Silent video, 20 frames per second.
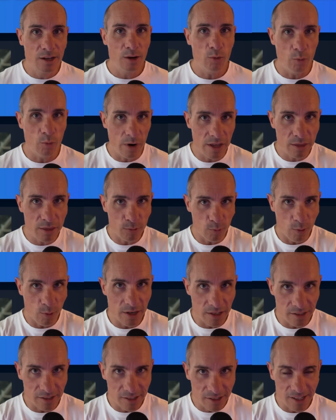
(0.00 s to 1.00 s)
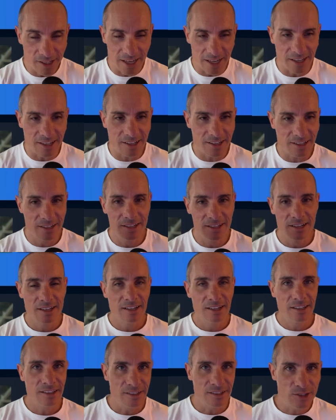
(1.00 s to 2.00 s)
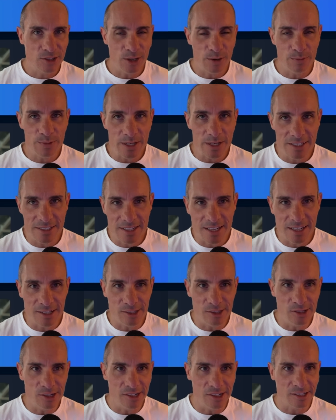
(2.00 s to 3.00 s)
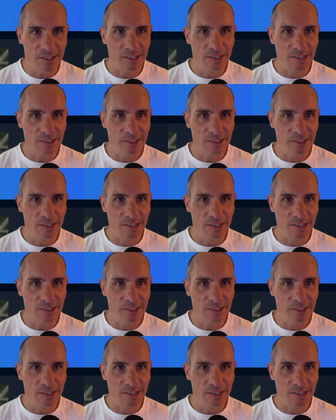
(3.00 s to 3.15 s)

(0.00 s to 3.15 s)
with one click. Let's jump in and take a look.